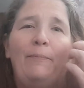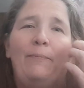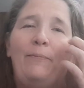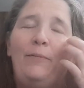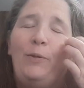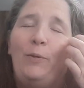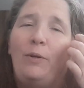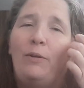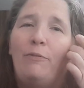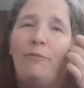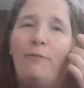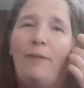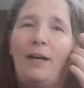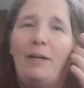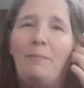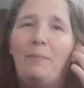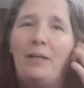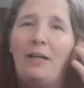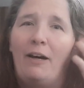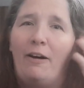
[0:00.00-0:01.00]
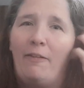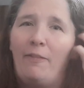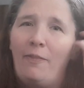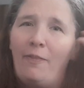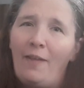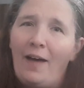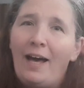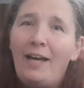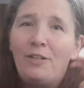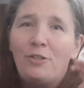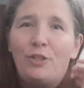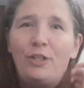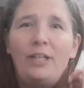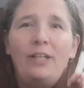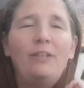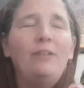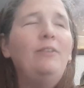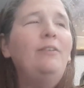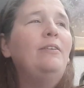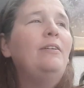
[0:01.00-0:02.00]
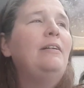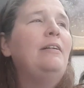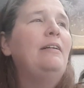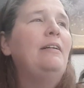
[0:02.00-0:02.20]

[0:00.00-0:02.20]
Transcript: you can find me on that channel.